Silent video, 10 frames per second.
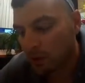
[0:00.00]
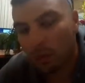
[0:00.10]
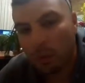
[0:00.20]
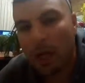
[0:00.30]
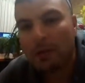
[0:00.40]

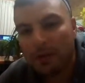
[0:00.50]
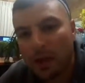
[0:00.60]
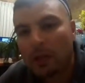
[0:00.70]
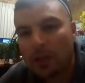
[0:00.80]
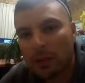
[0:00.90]
The wave
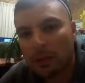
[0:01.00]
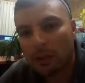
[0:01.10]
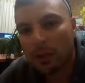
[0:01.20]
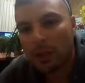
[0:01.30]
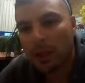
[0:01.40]

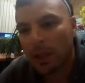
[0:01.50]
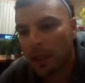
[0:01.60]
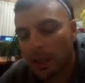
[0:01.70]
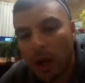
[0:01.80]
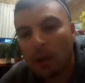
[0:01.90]
function
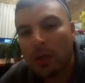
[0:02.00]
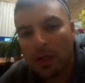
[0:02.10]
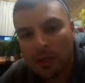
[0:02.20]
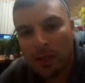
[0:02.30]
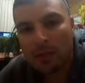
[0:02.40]
can only
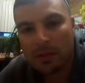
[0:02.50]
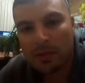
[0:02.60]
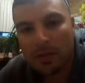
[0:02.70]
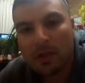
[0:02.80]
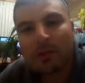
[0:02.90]

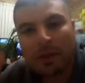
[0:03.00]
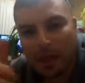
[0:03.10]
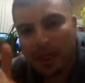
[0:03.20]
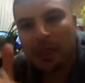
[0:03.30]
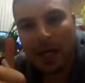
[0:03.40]
exist for
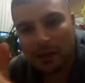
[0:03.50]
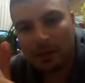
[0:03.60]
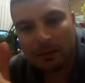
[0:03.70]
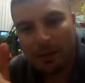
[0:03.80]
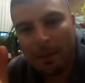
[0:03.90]
each
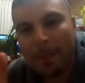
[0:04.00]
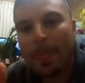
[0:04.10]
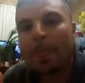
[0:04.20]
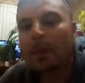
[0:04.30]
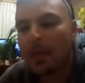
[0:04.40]
atom
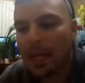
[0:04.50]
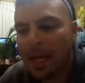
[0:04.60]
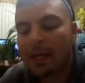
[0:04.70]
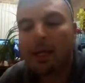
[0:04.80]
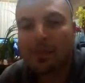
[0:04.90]

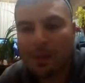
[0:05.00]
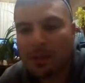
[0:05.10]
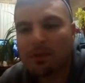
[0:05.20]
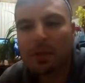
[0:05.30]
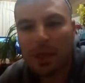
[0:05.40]
at a
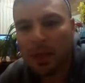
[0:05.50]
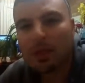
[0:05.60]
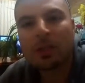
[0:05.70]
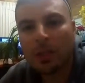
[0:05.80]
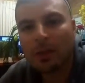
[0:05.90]
specific
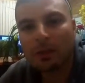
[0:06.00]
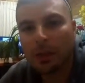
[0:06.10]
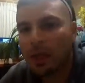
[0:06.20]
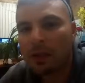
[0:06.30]
energy level.